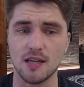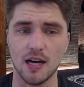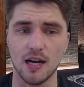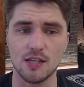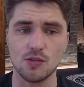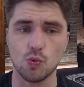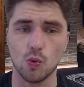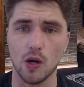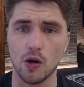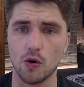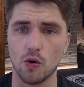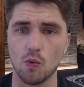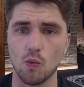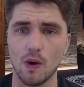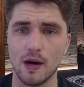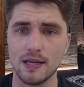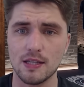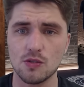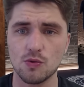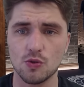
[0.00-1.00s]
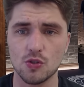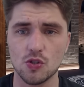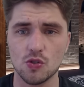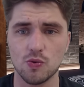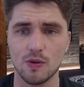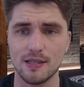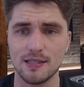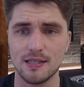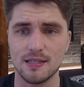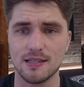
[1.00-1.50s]
Guys, we're well on our way towards
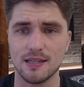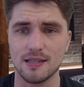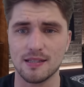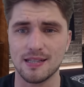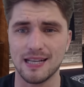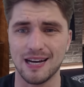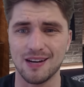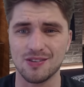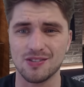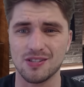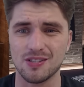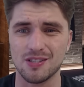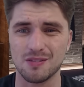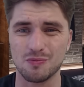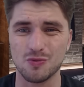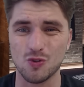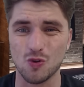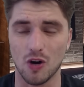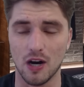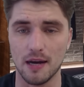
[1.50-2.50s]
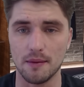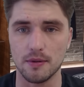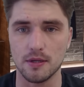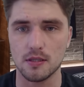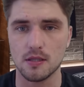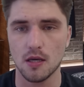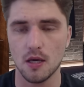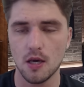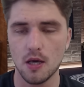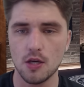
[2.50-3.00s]
26,000
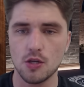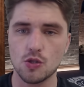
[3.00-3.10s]
subscribers,